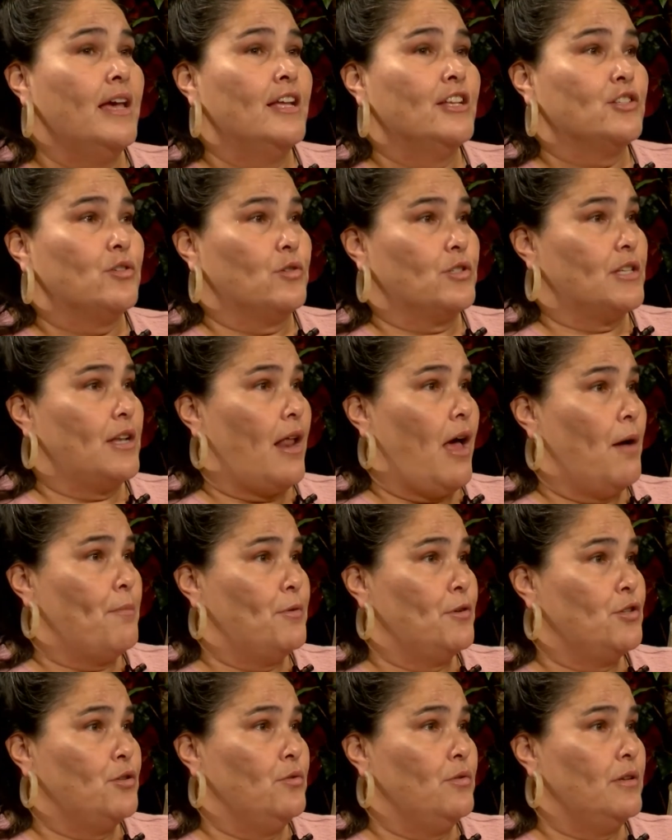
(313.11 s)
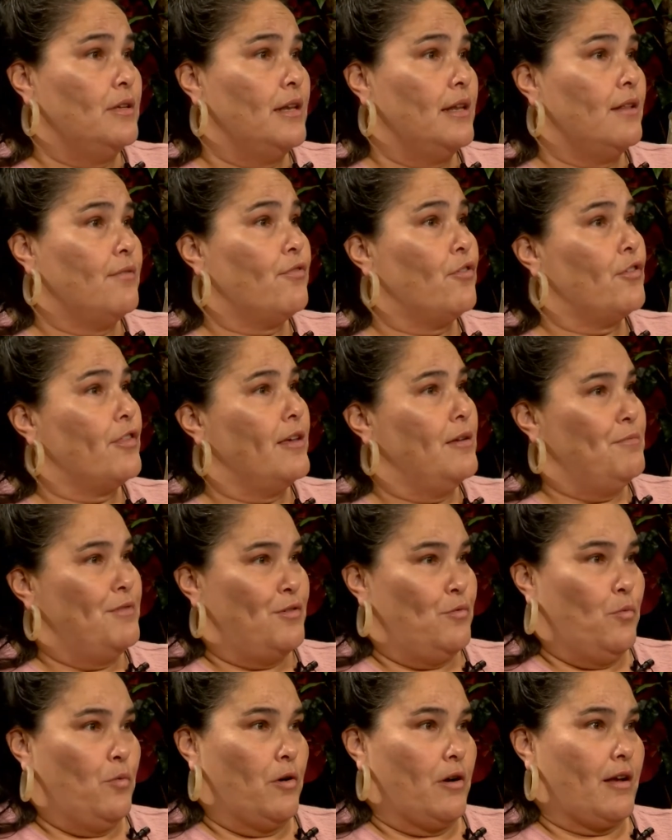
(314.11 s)
So it's an opportunity for them
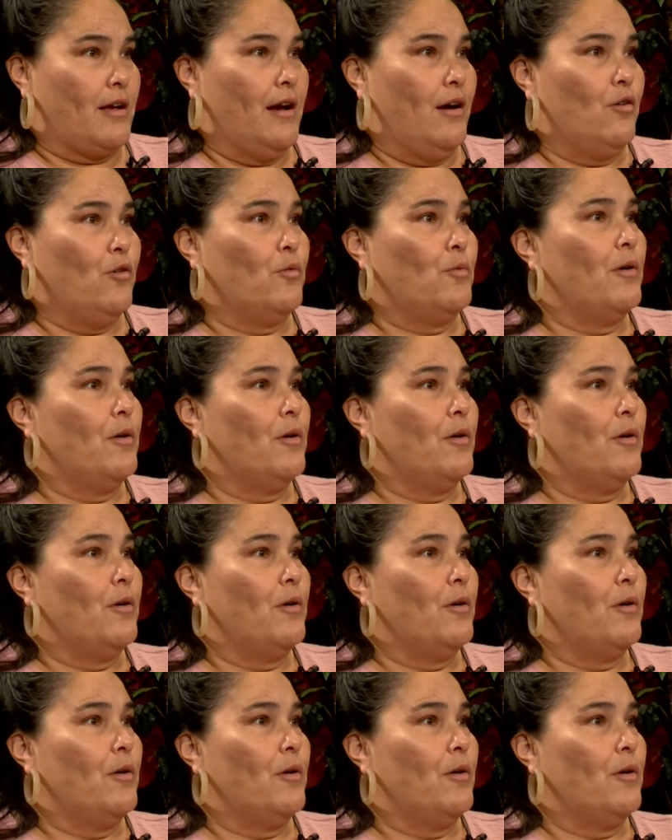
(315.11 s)
to work out